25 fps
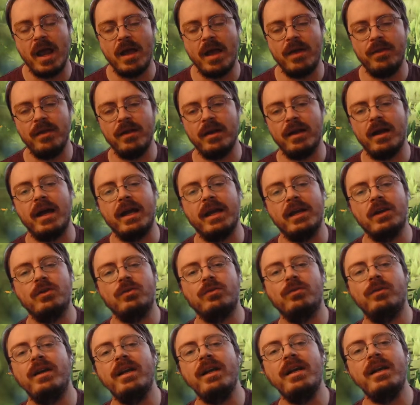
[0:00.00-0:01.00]
and then I
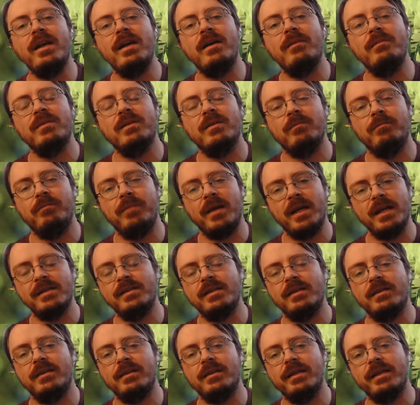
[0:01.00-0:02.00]
crammed
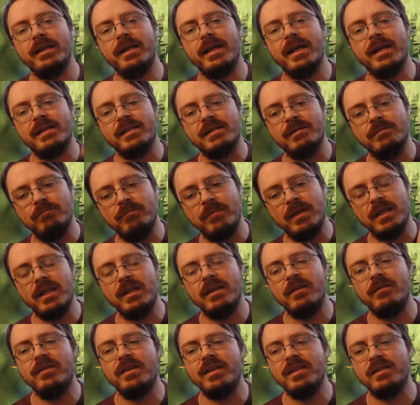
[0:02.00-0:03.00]
basically as
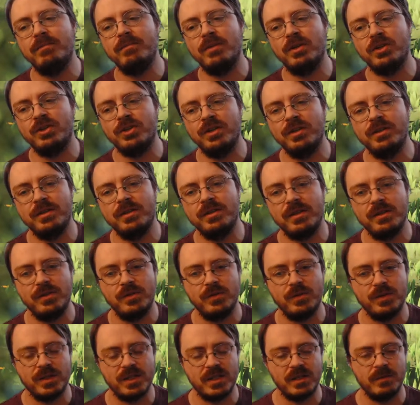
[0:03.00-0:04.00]
many of these bushes
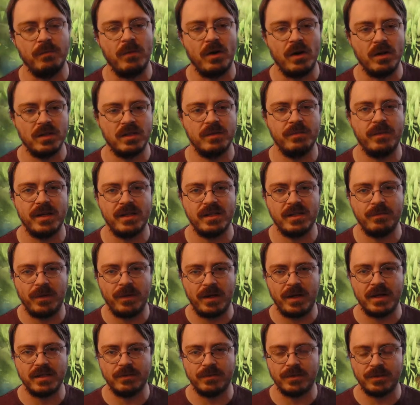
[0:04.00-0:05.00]
into as small a space as
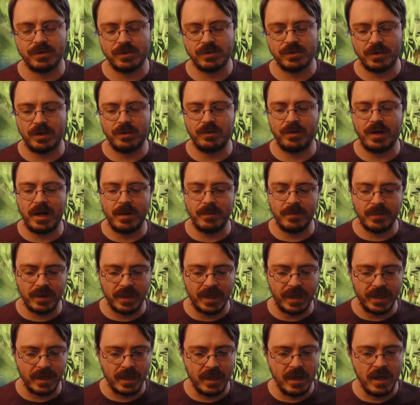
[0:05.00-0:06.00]
possible. So I crammed
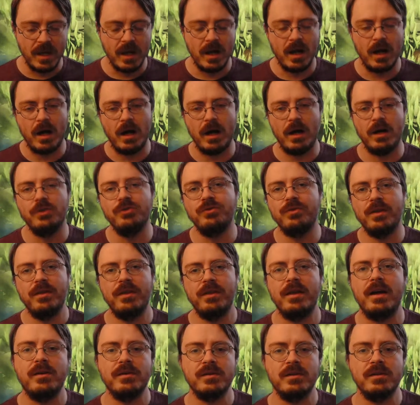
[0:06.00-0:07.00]
like
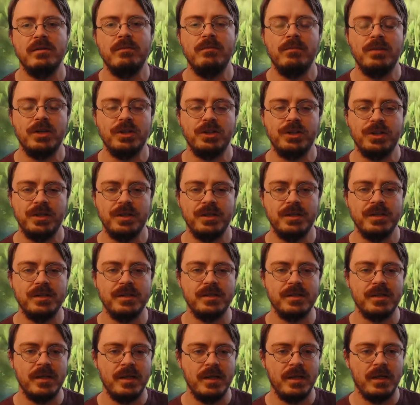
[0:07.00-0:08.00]
100,000
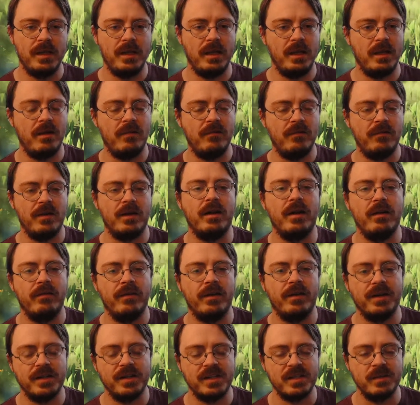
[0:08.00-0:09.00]
bushes in a very,
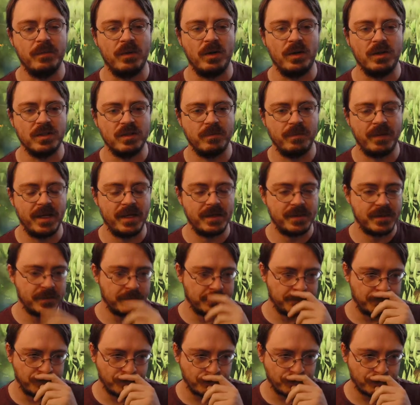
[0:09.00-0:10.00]
very small space.